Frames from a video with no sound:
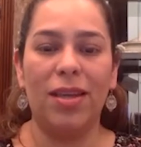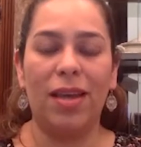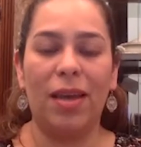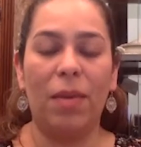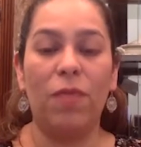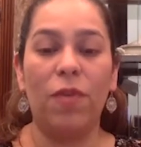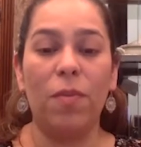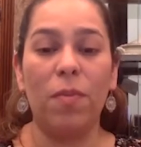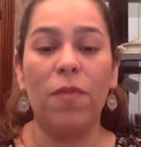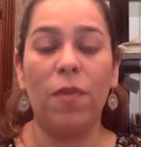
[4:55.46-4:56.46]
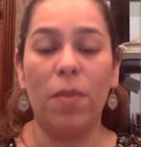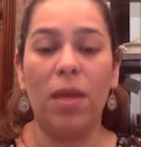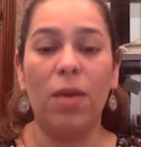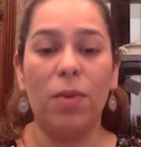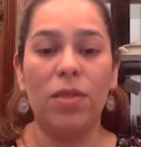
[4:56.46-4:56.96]
I mean, for for me,
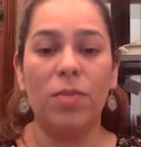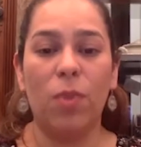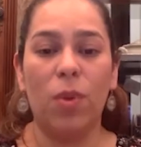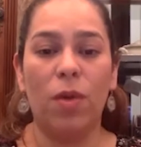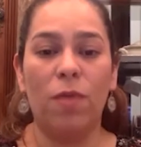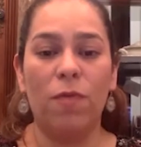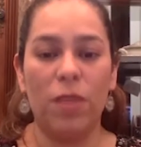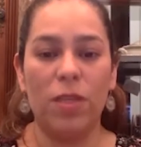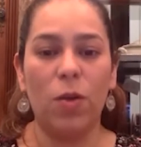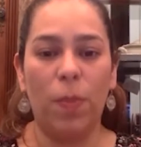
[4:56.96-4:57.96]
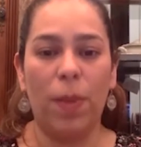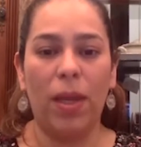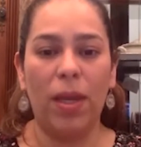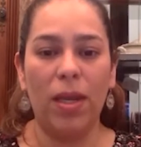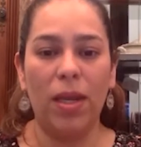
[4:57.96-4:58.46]
it was more physical
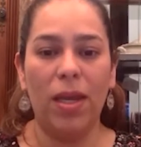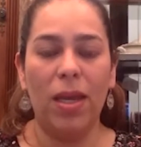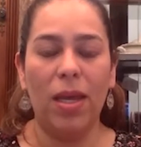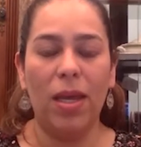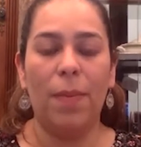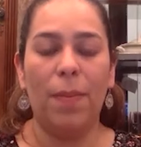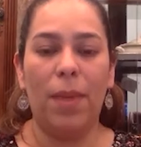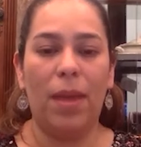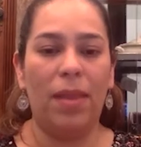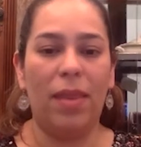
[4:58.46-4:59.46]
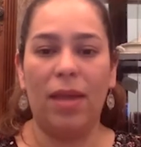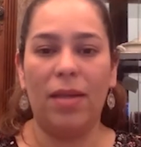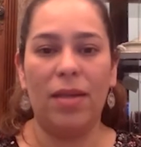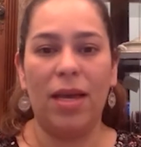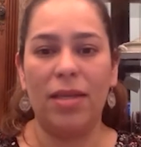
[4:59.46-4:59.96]
pain, and
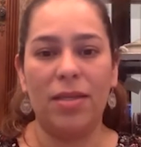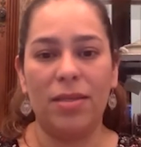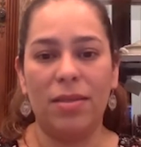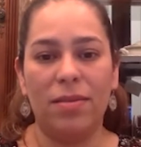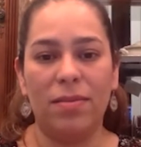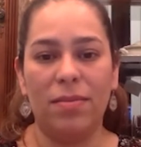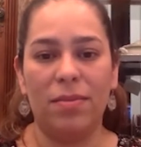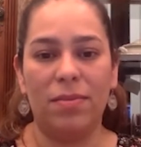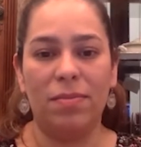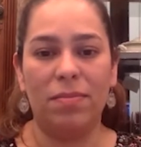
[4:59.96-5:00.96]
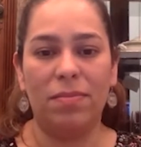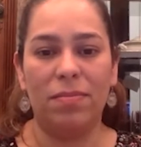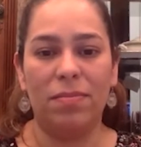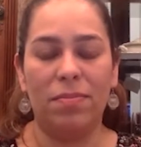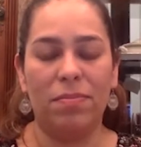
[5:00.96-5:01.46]
that has
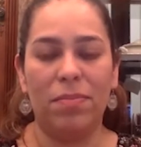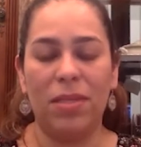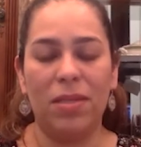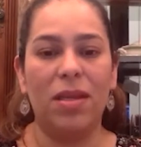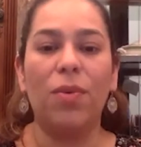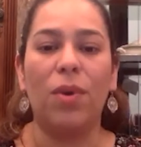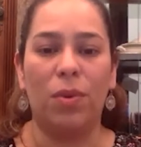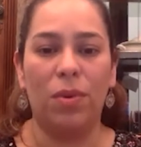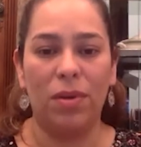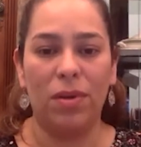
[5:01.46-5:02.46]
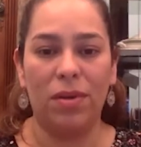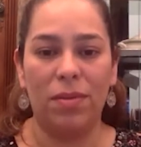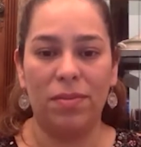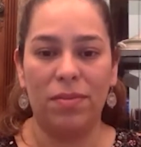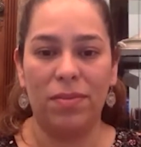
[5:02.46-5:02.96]
been zero.
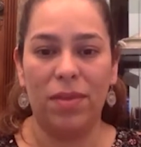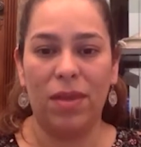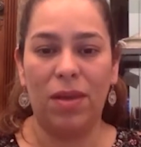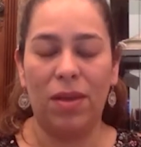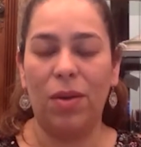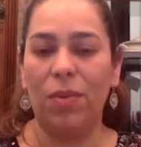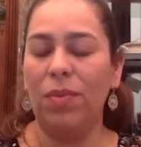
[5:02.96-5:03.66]
You know.